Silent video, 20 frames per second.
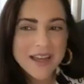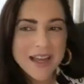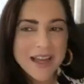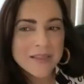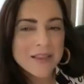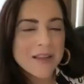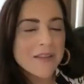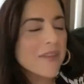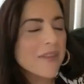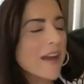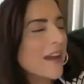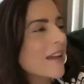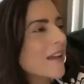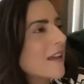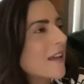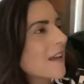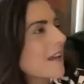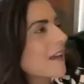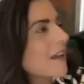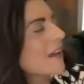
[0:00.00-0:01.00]
I love that
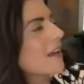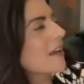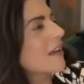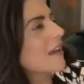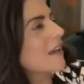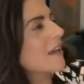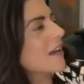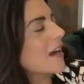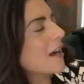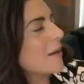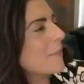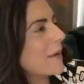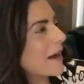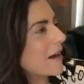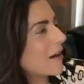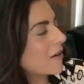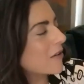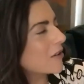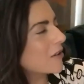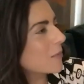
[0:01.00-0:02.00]

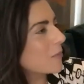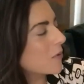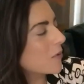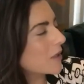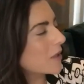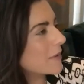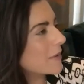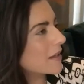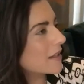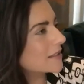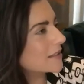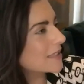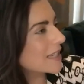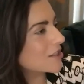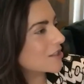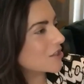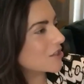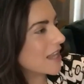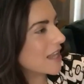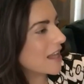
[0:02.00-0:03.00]
about your point about
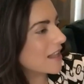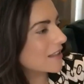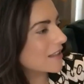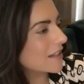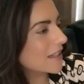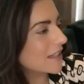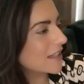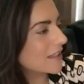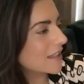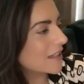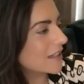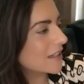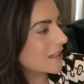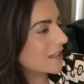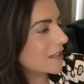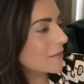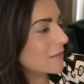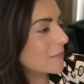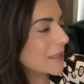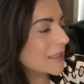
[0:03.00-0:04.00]
intentionality and like
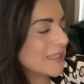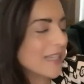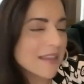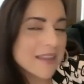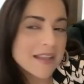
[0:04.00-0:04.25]
and because I